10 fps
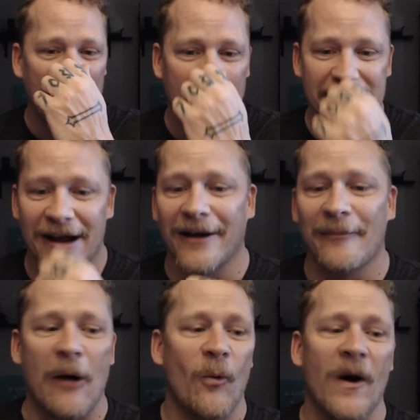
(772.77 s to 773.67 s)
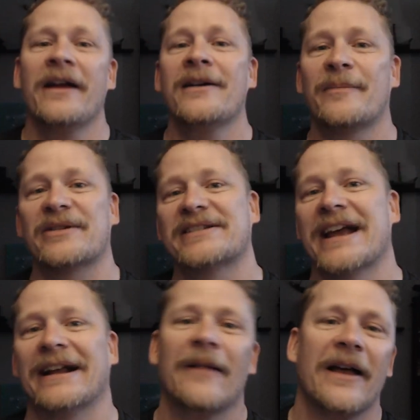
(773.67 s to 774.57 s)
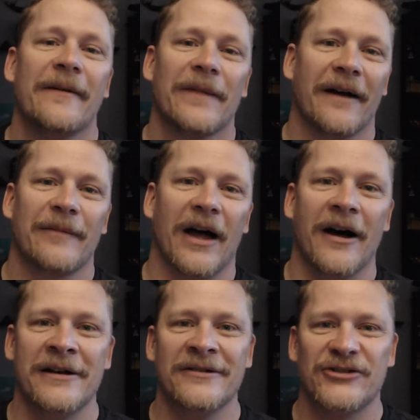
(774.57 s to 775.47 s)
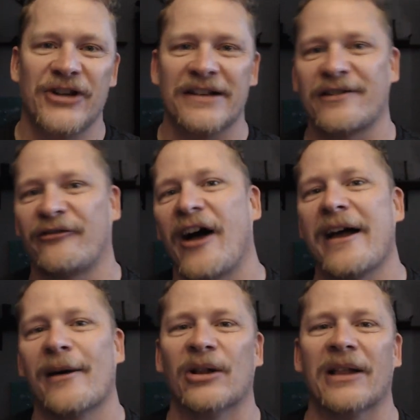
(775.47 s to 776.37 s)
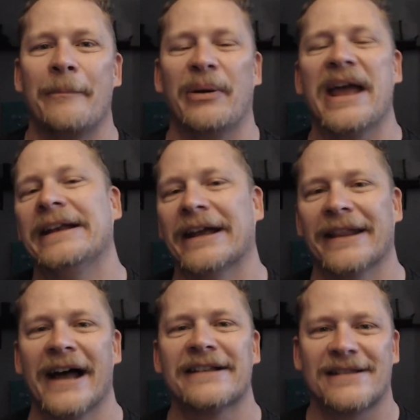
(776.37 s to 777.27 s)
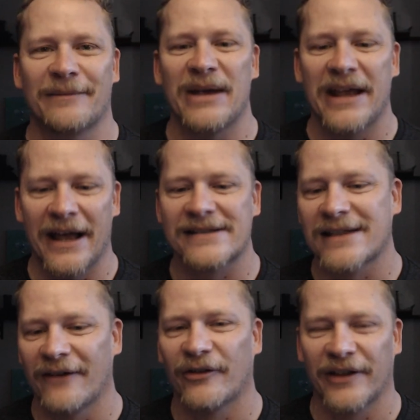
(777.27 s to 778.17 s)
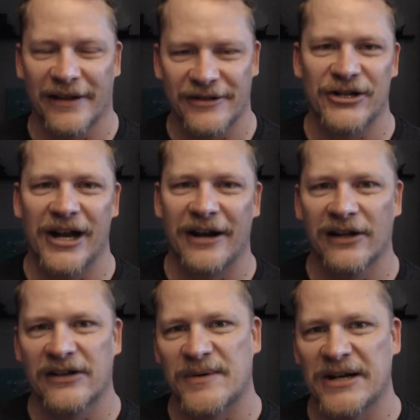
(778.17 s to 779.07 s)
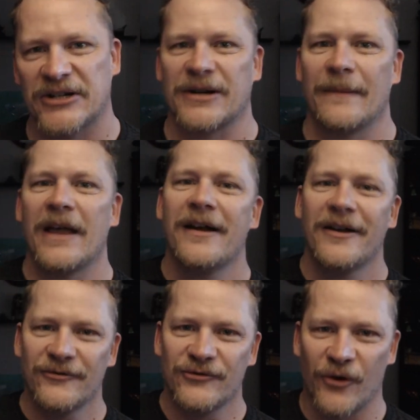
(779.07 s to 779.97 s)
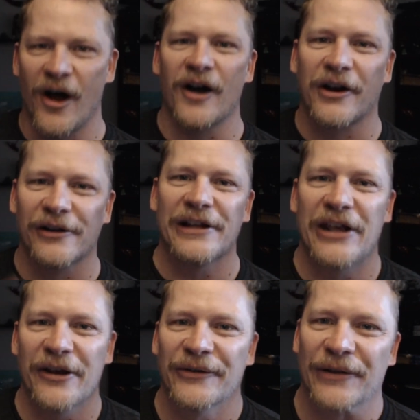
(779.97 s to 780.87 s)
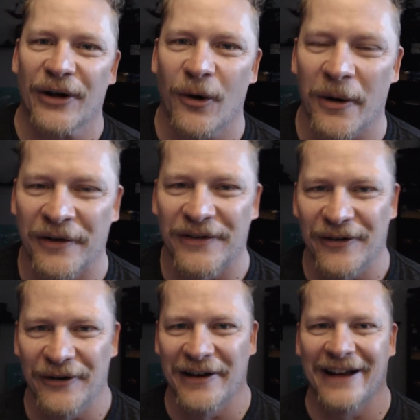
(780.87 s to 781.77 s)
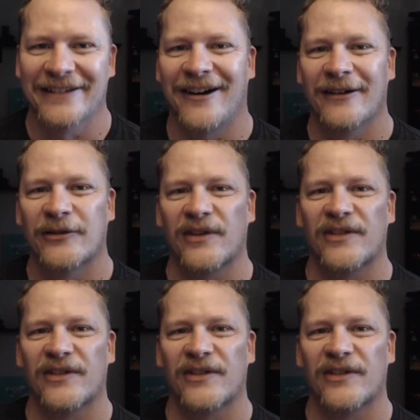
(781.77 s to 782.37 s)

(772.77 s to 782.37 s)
Talk about 100% unjustifiable opinion. That's the BS level that this channel has reached. Draw curly cues on the corners of your index cards with a